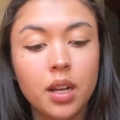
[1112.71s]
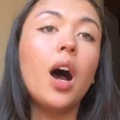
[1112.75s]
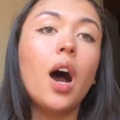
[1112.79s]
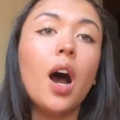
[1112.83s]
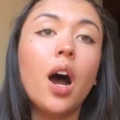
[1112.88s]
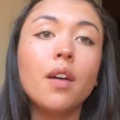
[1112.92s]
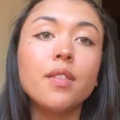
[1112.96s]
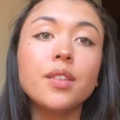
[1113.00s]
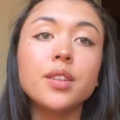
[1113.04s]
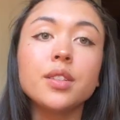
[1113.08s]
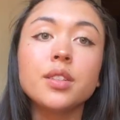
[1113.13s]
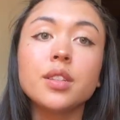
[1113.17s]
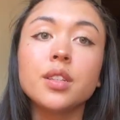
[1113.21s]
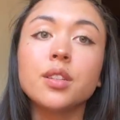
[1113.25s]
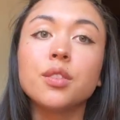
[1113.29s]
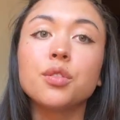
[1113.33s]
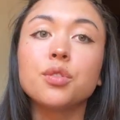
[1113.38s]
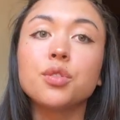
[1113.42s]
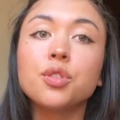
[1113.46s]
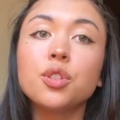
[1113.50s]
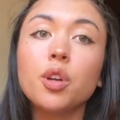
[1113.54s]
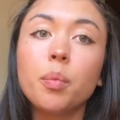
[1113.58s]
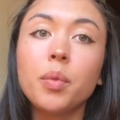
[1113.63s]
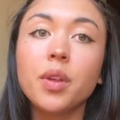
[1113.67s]
Obviously,
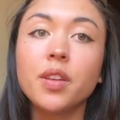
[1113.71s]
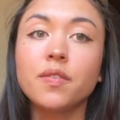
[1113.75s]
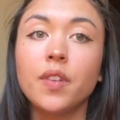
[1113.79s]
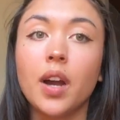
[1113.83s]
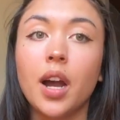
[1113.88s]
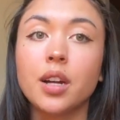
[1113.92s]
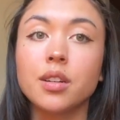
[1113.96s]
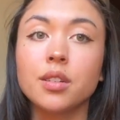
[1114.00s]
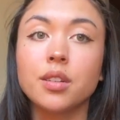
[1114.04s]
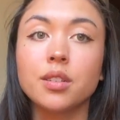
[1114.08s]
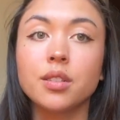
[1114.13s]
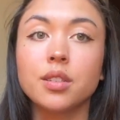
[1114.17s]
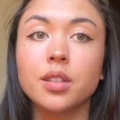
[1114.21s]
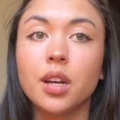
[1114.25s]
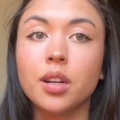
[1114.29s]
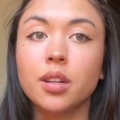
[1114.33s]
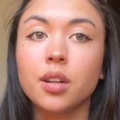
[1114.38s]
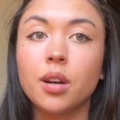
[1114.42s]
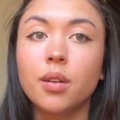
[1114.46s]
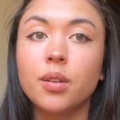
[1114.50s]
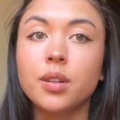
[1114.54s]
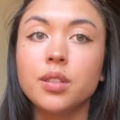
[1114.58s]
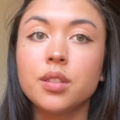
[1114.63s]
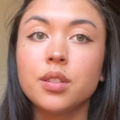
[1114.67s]
there's so many factors that
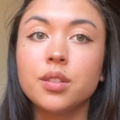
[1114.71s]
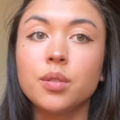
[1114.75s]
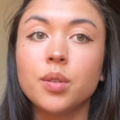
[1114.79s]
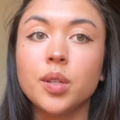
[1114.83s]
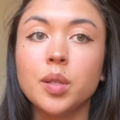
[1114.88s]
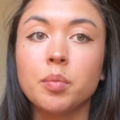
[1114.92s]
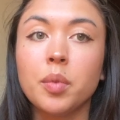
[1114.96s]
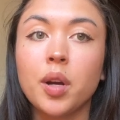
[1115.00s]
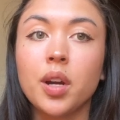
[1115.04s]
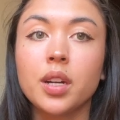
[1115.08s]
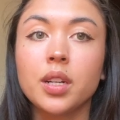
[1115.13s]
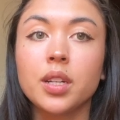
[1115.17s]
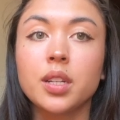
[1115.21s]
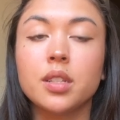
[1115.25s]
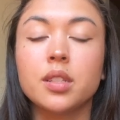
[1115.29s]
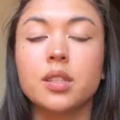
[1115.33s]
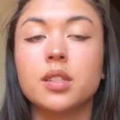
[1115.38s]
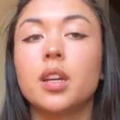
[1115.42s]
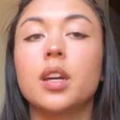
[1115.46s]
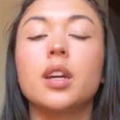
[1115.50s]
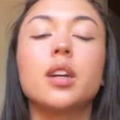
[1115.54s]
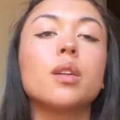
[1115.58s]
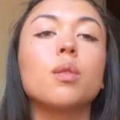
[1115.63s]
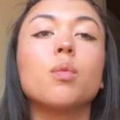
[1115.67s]
go into doing markets,
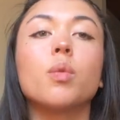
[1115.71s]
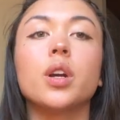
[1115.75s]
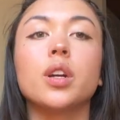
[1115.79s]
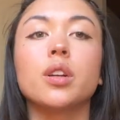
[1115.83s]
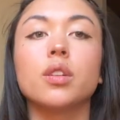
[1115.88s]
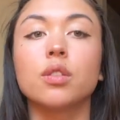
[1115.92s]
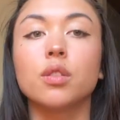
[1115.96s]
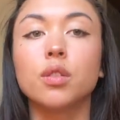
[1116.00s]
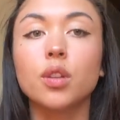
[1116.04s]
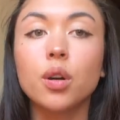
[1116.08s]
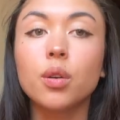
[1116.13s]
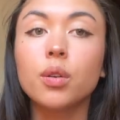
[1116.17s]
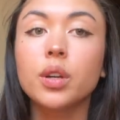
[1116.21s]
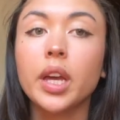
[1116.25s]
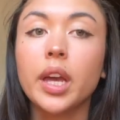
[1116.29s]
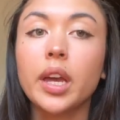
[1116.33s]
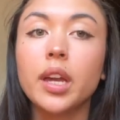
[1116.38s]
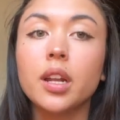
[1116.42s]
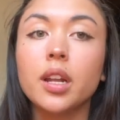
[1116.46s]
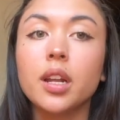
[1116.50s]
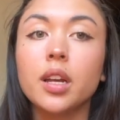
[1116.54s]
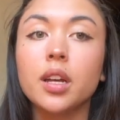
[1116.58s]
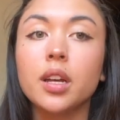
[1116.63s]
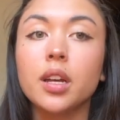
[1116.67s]
like where you're
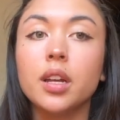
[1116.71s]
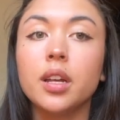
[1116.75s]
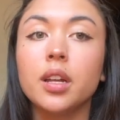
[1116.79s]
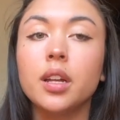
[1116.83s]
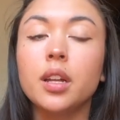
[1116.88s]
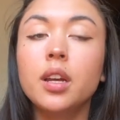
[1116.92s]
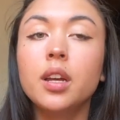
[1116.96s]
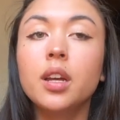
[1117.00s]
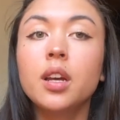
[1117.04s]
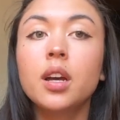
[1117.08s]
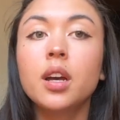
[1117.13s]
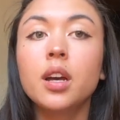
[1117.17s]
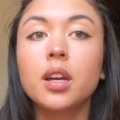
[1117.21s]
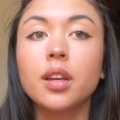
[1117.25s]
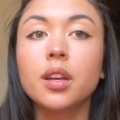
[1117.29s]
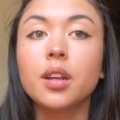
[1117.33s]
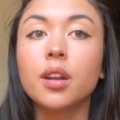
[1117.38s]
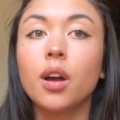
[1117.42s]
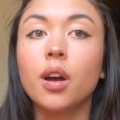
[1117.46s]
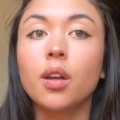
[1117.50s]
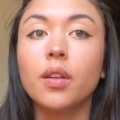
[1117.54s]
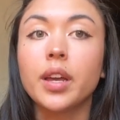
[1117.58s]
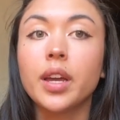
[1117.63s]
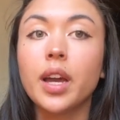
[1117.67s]
located, you
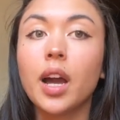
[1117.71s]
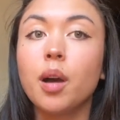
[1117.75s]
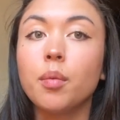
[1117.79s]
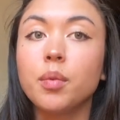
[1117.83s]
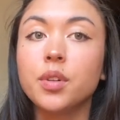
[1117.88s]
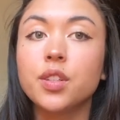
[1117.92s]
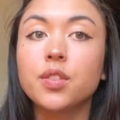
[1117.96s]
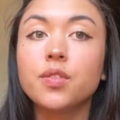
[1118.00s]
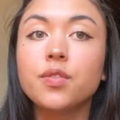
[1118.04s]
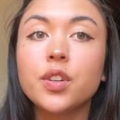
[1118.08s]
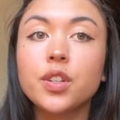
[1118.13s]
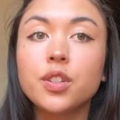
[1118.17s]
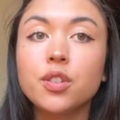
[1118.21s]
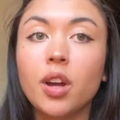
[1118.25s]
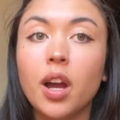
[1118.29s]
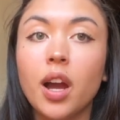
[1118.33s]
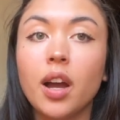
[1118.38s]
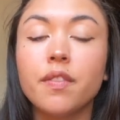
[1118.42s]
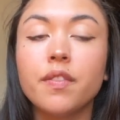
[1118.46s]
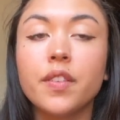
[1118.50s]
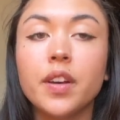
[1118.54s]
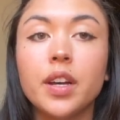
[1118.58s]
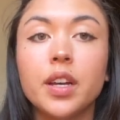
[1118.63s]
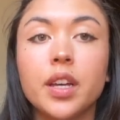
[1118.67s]
know, like how much foot
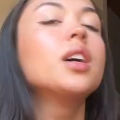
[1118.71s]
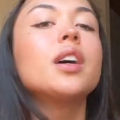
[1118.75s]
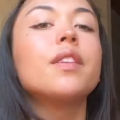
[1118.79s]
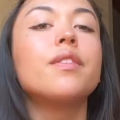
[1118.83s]
traffic.